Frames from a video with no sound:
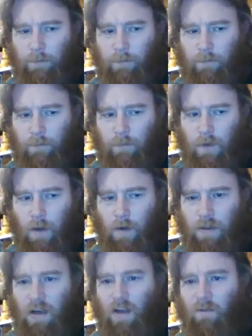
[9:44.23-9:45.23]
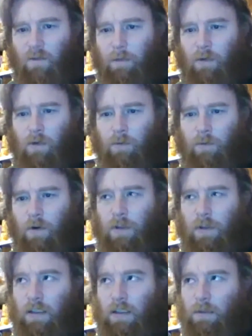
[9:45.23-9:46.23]
there was enough people who
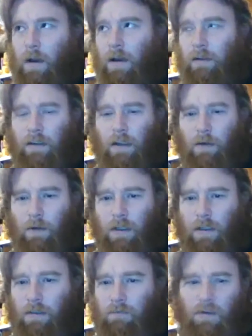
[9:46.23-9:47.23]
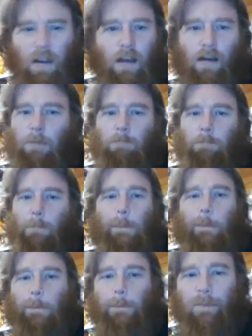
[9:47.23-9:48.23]
protested about it that they were gonna
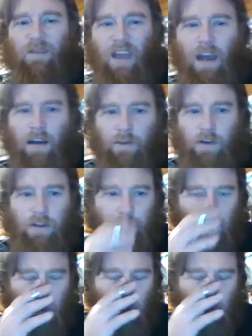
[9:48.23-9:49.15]
when it first was gone.